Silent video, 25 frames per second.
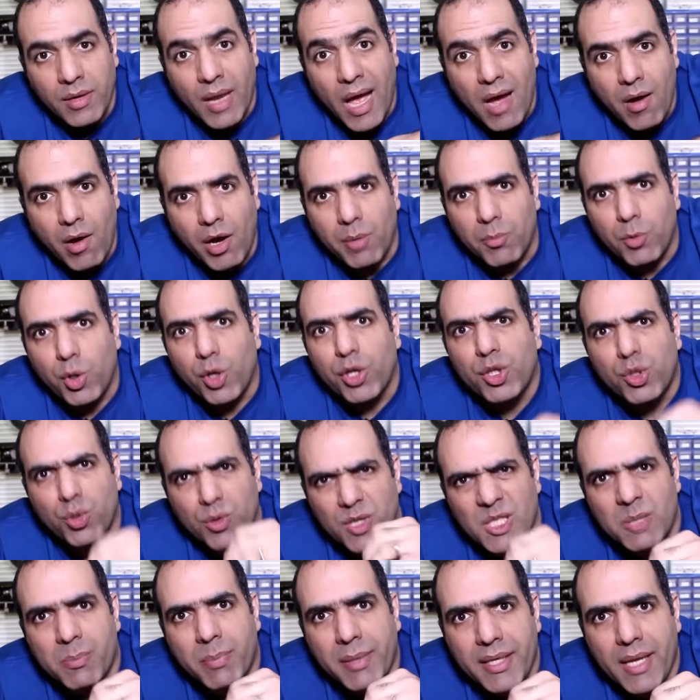Now I'm going
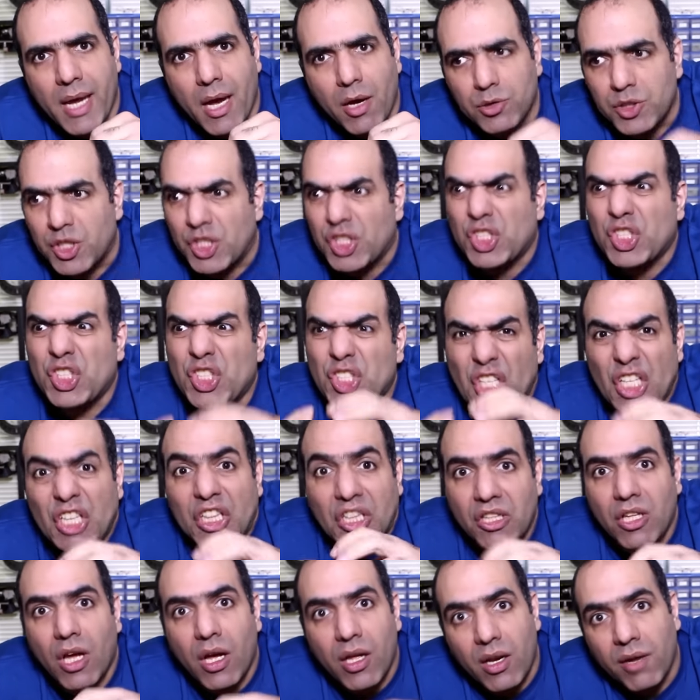to spit out the shit
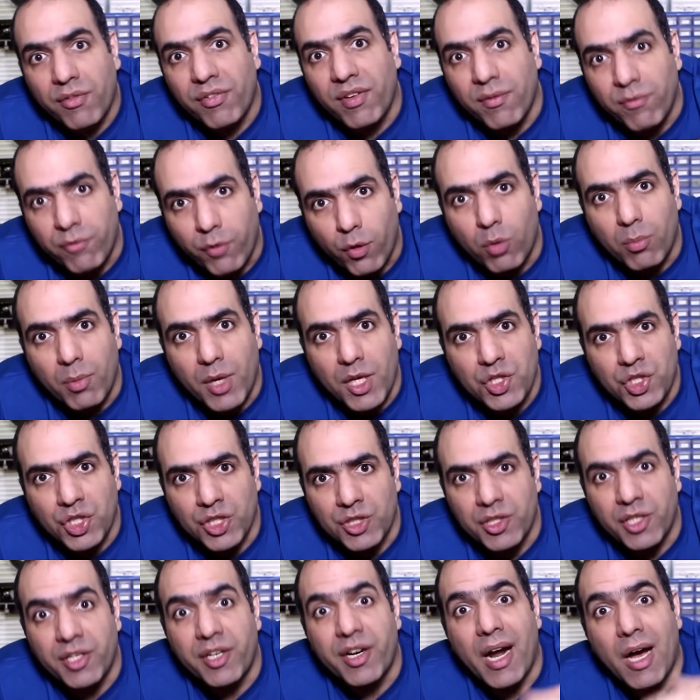ton of
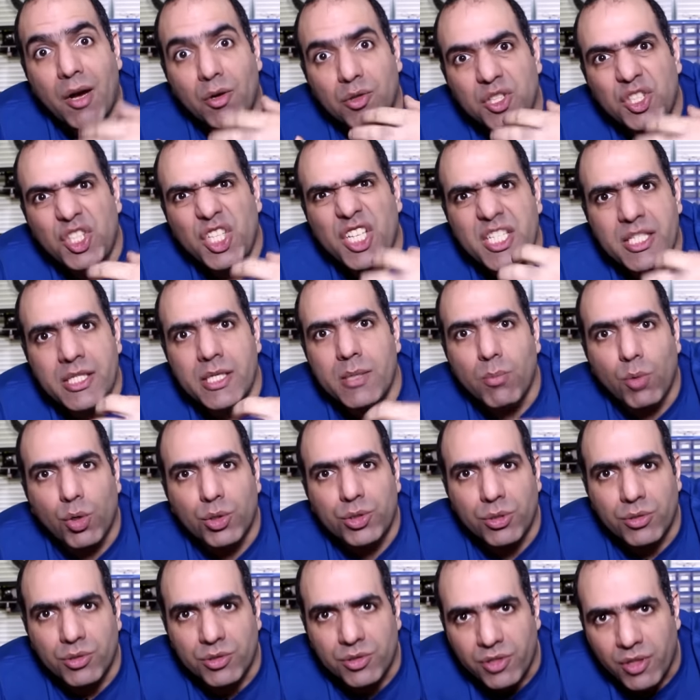information around D C
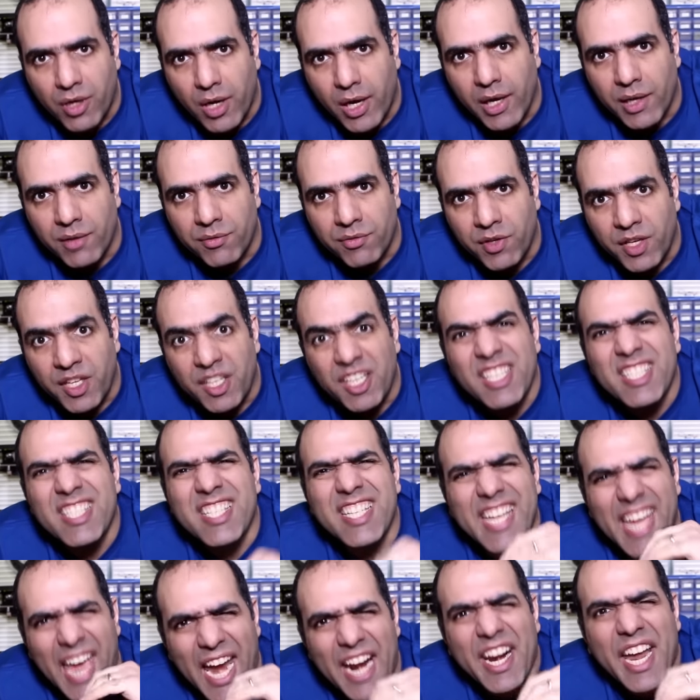motor drive. It is
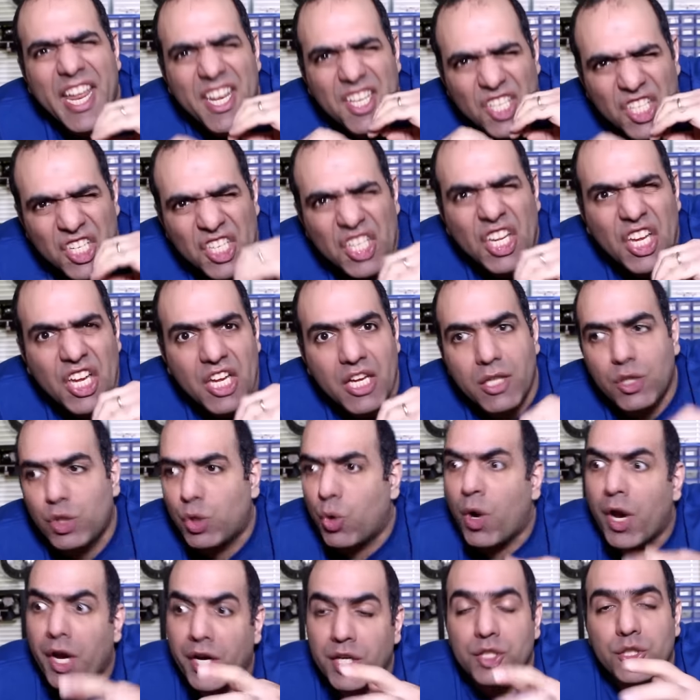guaranteed
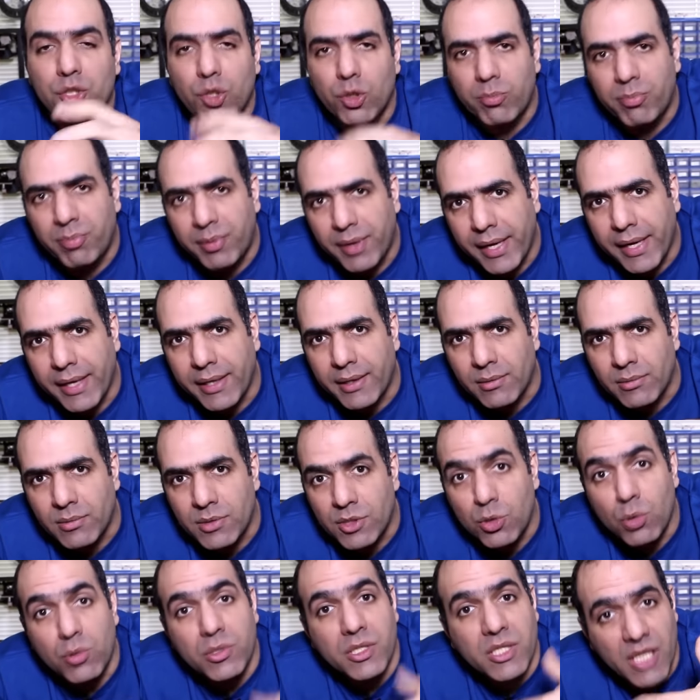to hurt your brain,
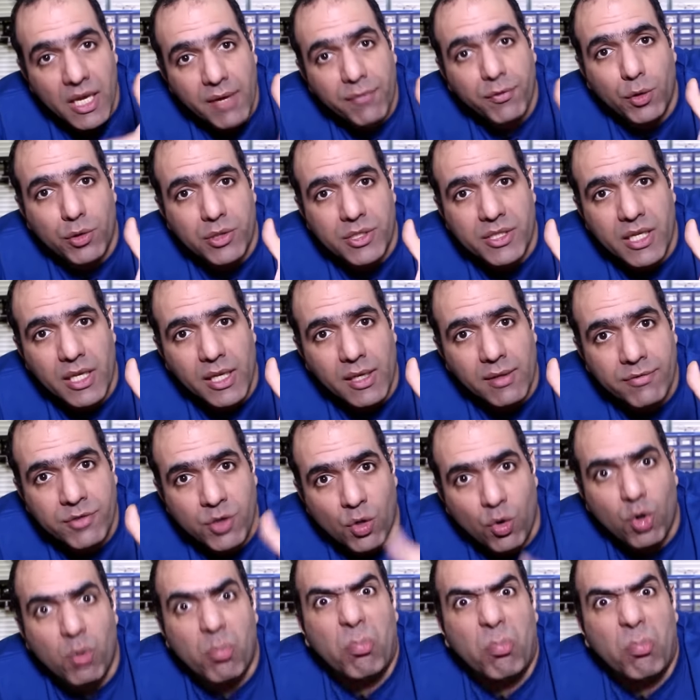so save yourselves or